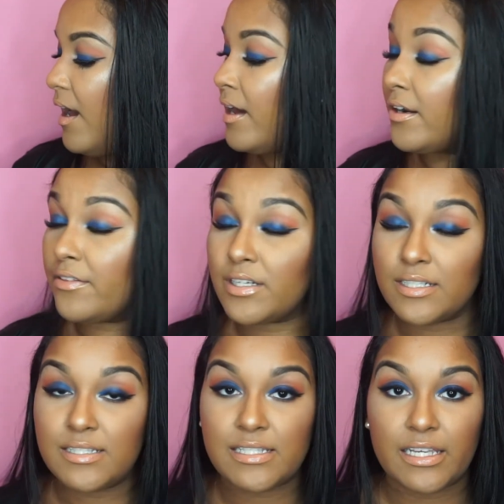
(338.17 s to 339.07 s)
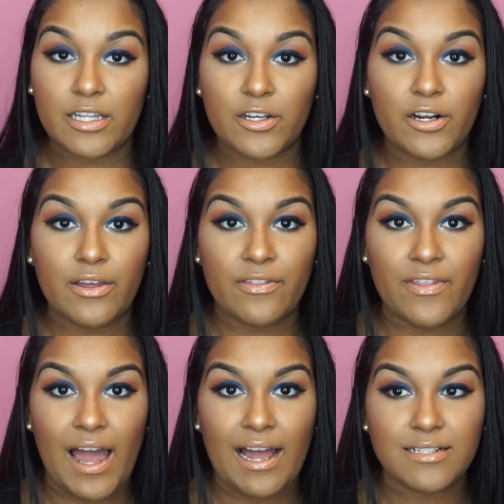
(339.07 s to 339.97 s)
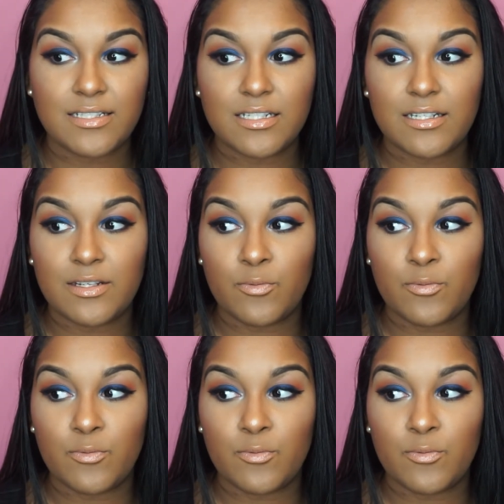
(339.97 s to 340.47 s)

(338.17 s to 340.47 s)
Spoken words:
Another concealer that